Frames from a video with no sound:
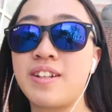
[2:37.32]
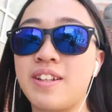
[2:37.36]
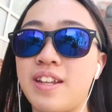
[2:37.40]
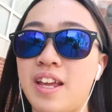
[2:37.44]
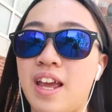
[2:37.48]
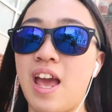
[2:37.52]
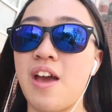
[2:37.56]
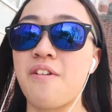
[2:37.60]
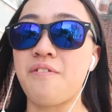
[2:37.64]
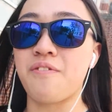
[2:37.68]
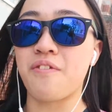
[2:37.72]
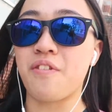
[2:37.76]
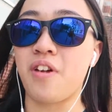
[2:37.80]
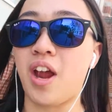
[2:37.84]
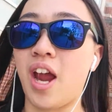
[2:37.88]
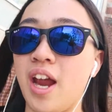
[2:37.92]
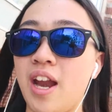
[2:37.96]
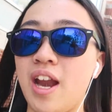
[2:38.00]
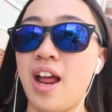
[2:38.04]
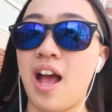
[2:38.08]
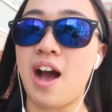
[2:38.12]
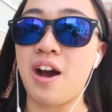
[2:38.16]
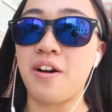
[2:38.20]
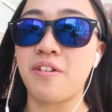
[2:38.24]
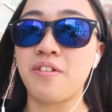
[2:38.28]
they have
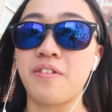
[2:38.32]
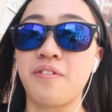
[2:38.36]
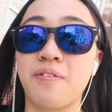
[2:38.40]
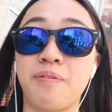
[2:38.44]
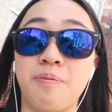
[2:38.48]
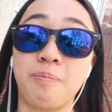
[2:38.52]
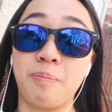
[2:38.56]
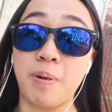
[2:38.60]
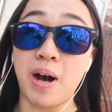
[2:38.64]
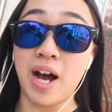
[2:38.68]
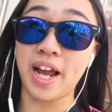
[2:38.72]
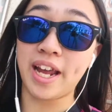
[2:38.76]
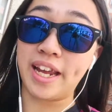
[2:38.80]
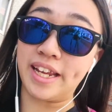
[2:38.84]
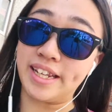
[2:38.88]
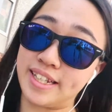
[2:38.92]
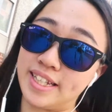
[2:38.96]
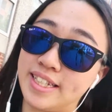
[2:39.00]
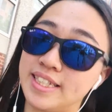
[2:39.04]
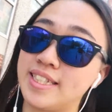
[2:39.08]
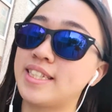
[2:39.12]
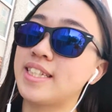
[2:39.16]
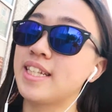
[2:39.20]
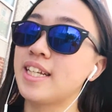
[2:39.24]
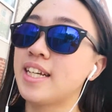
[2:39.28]
ran out of
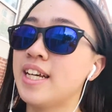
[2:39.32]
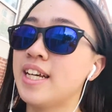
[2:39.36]
bikes